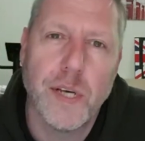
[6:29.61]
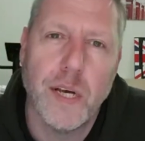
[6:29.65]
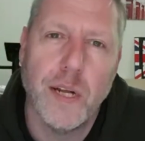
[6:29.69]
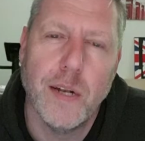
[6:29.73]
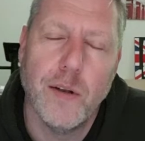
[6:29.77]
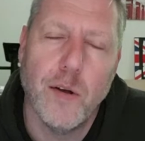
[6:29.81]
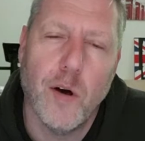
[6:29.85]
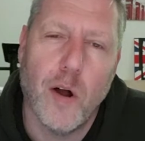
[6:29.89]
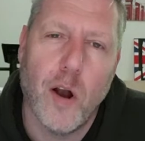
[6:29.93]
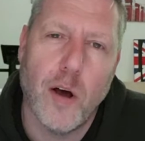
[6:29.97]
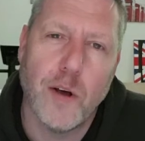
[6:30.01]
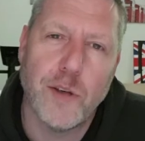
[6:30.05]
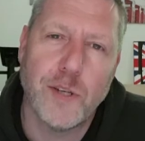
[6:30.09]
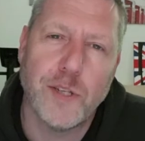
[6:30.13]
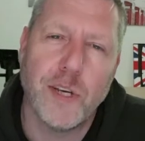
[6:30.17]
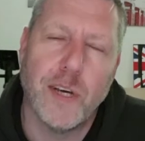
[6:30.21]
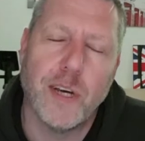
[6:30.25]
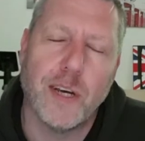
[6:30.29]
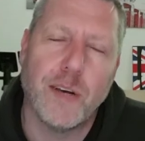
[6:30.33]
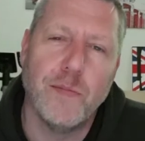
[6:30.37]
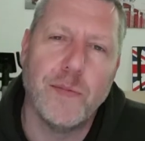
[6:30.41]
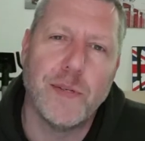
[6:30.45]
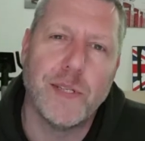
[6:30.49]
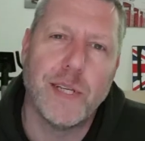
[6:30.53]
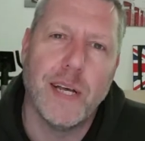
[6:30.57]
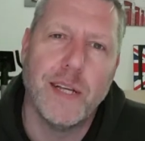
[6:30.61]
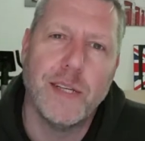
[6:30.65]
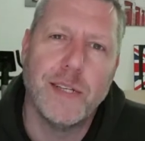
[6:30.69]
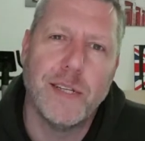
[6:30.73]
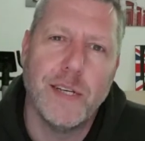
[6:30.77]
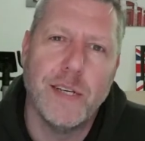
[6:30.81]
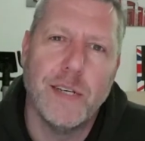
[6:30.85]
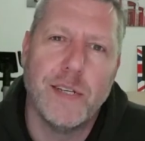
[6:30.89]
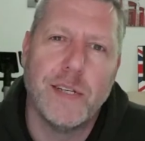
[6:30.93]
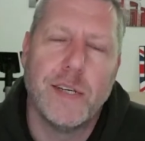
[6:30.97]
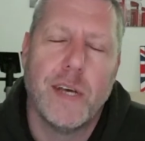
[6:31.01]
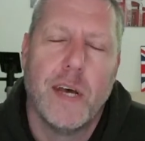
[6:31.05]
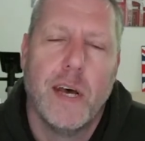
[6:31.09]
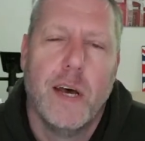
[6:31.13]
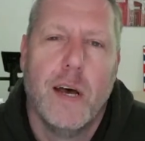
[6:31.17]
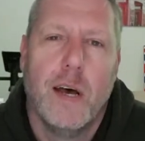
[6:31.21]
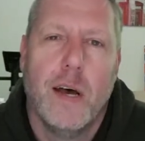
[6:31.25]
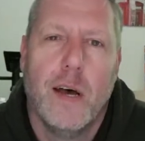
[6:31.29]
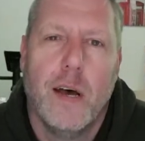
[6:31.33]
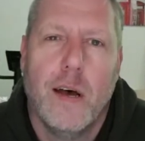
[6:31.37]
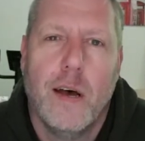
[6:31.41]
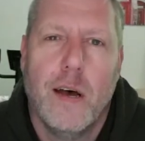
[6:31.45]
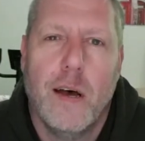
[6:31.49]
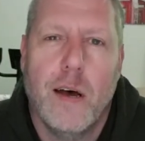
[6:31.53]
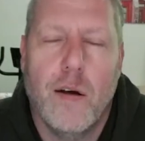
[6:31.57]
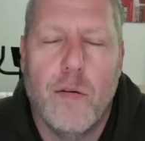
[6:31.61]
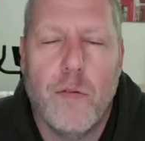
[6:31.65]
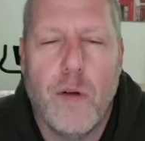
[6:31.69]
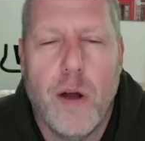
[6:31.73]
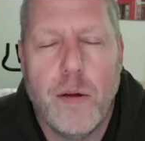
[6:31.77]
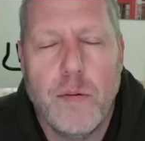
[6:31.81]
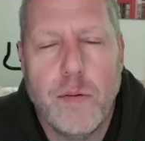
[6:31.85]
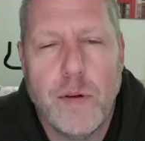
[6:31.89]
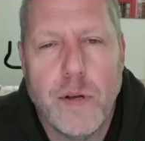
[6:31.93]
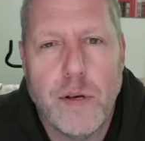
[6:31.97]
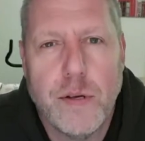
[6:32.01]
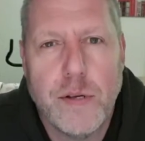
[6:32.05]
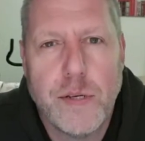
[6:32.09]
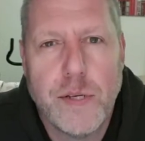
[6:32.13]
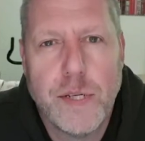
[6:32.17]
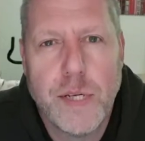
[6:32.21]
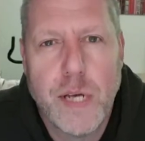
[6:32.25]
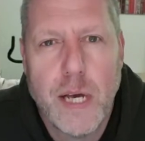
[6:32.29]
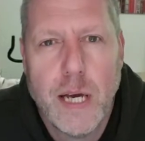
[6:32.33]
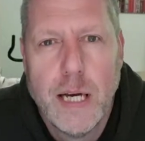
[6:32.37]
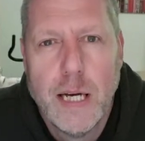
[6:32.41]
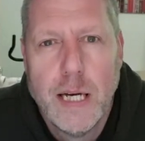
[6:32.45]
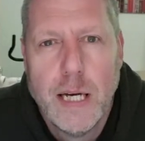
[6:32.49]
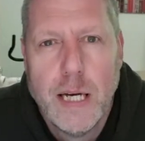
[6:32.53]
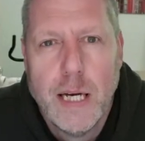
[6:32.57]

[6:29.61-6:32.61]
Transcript: and not our circumstances around us.